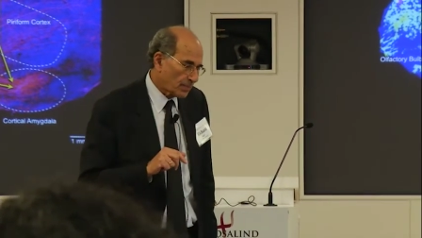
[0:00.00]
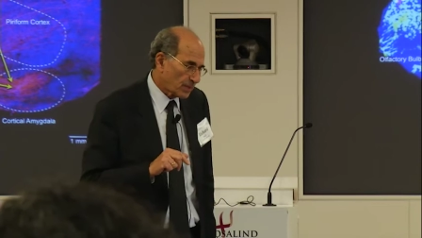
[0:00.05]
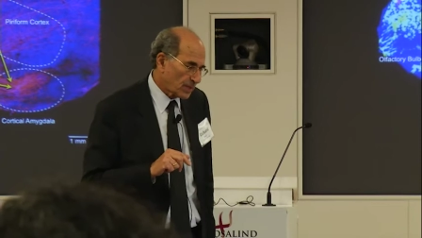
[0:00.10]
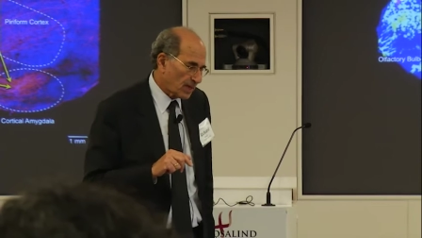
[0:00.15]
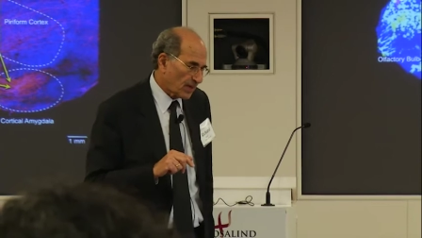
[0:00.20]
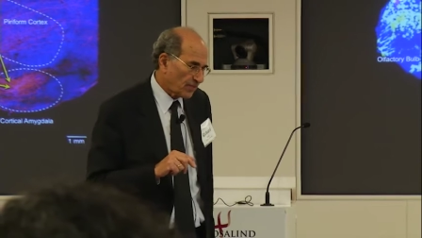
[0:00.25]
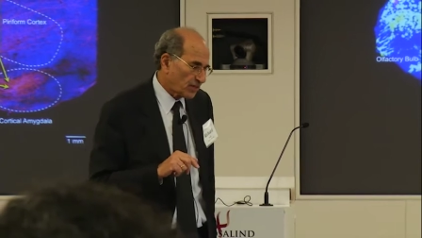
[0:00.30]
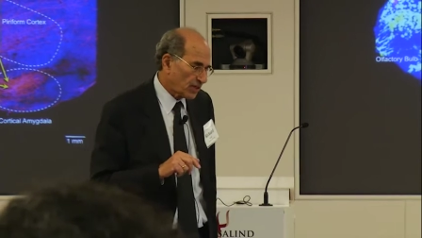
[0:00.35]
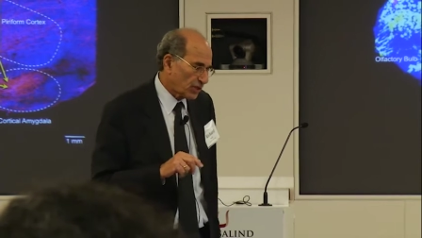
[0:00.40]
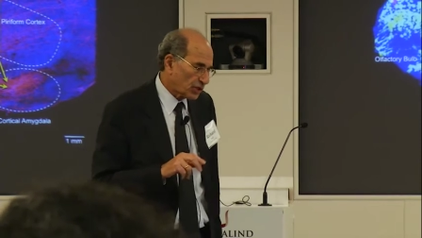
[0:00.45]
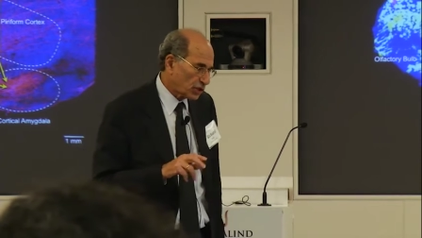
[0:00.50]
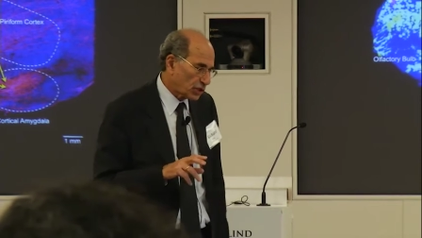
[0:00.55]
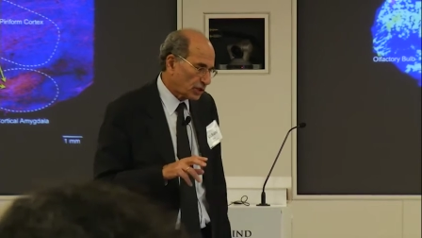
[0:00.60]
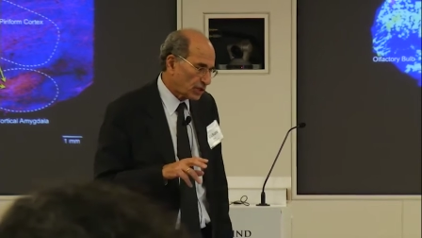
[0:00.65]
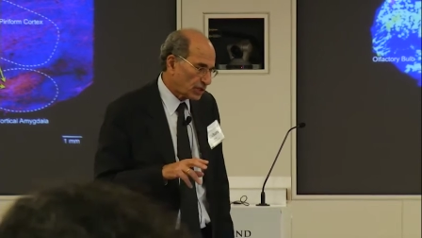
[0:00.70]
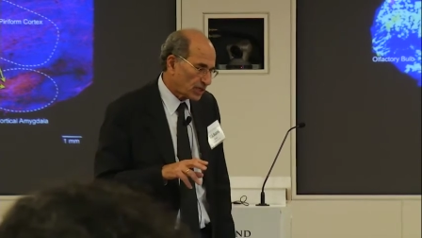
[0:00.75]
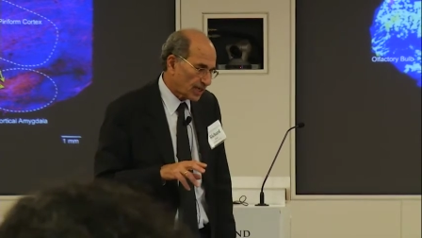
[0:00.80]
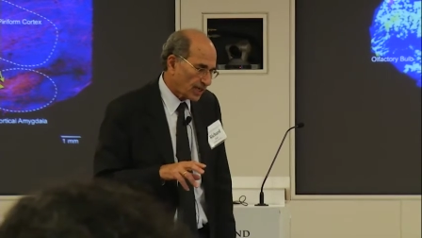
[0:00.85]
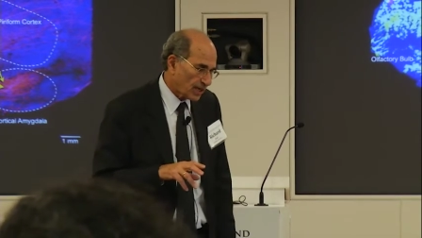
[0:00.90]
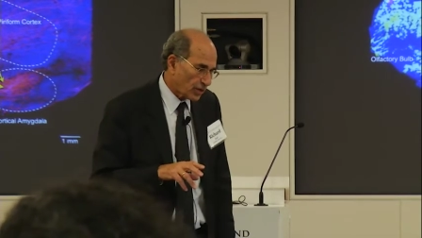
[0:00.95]
definition
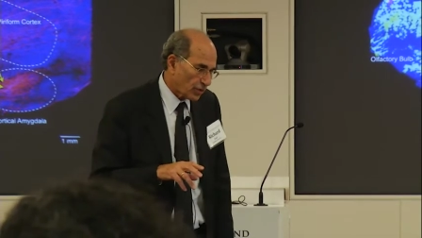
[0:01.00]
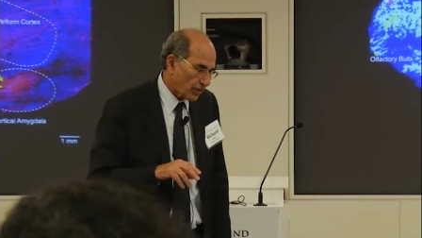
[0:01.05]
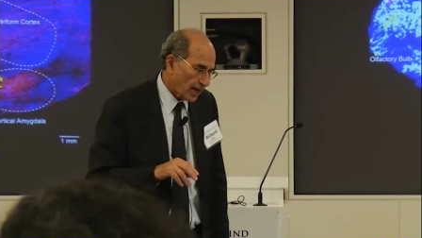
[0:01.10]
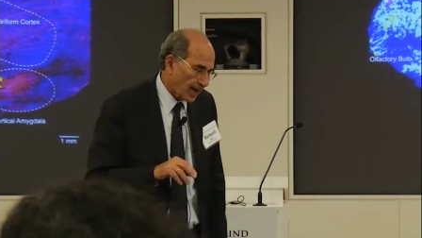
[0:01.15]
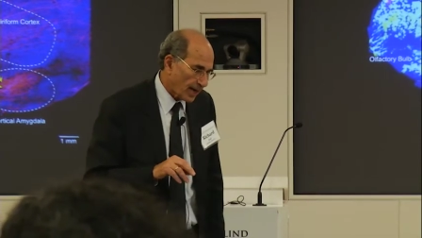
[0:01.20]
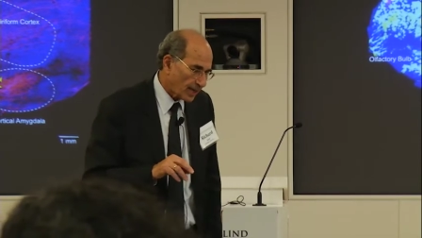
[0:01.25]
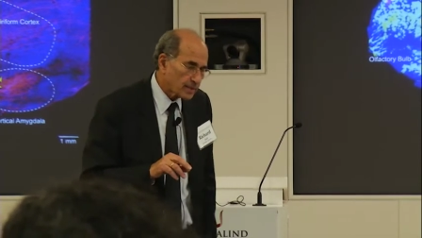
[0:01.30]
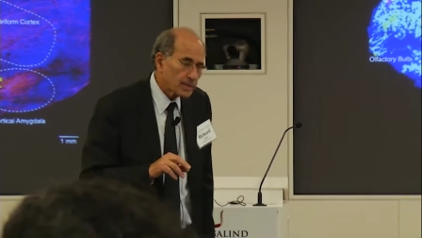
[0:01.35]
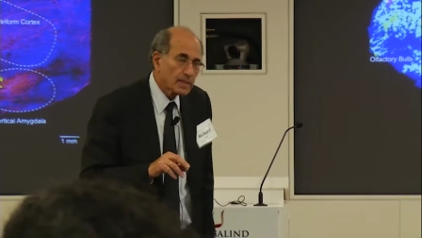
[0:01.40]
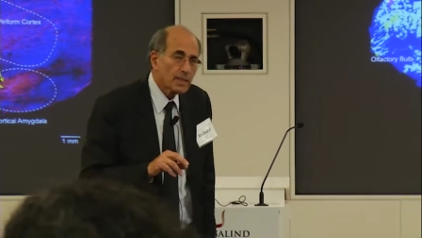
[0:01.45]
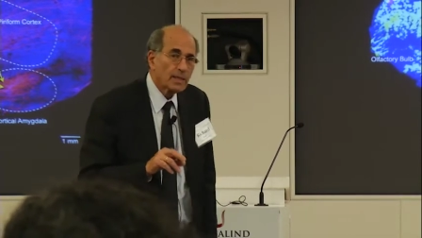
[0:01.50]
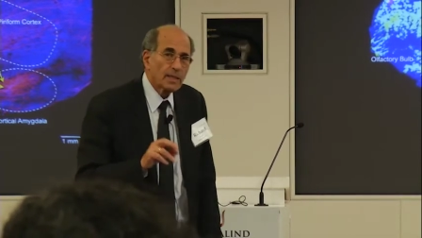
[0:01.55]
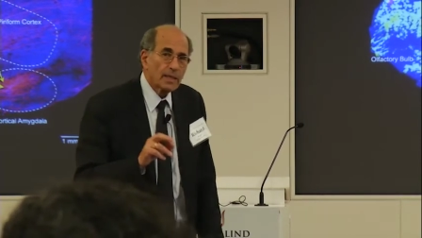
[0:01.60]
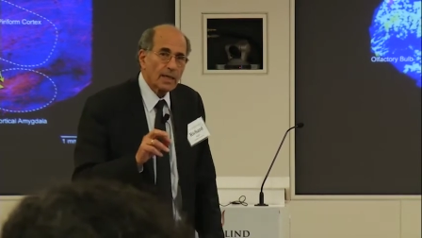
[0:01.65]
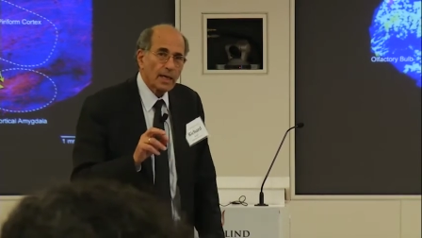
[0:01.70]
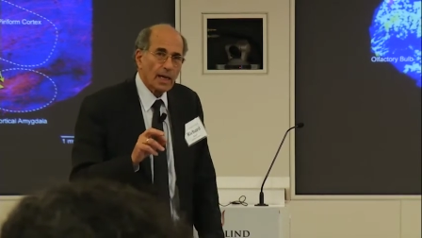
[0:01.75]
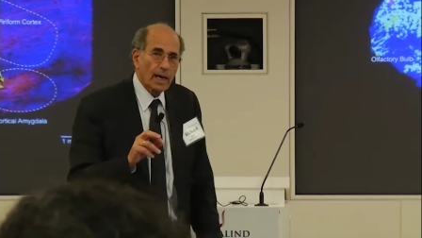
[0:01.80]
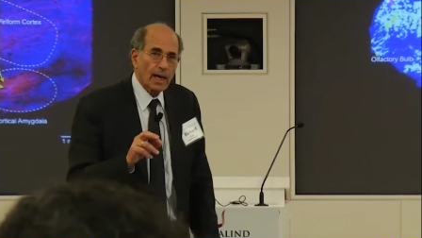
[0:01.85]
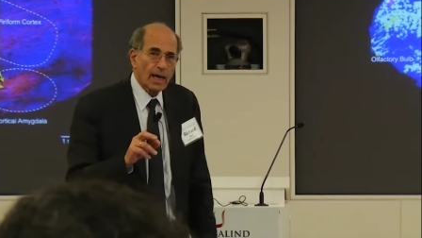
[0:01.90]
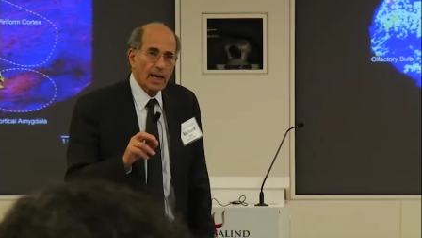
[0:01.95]
is incorrect
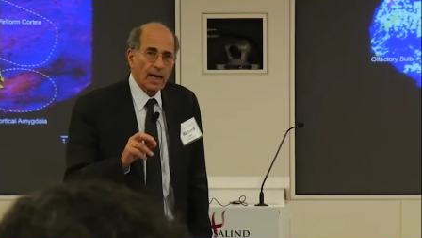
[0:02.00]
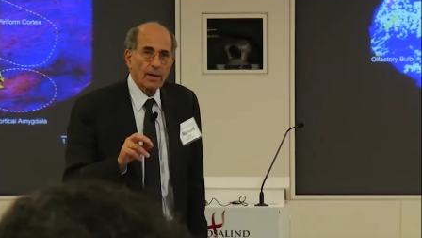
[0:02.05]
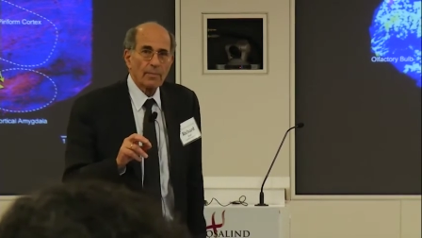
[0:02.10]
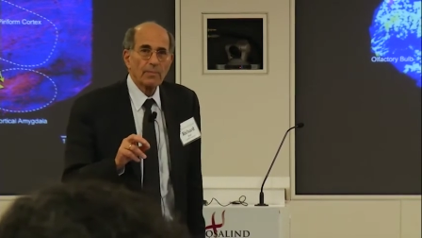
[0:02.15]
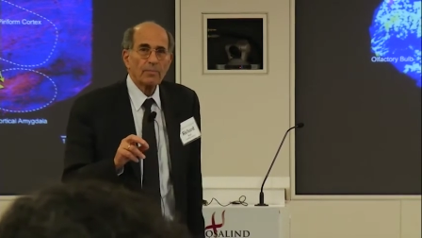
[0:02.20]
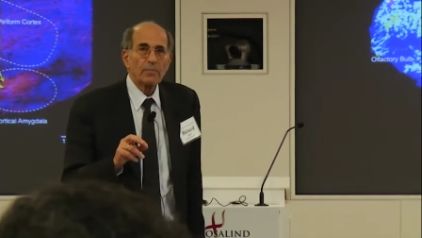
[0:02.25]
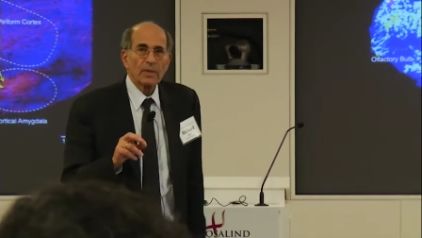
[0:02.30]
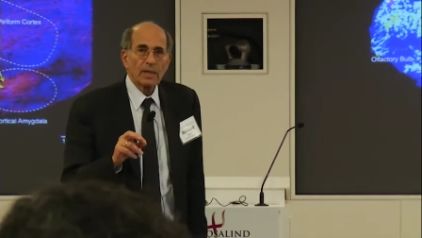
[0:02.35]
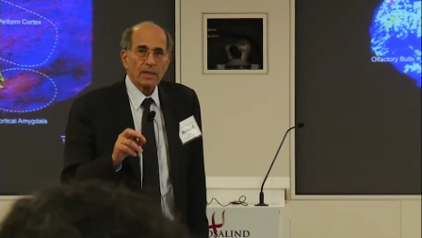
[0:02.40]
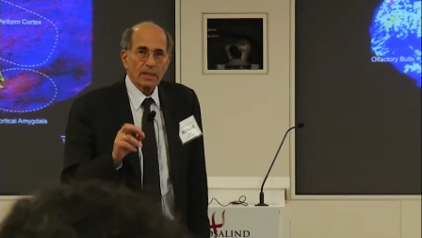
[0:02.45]
um,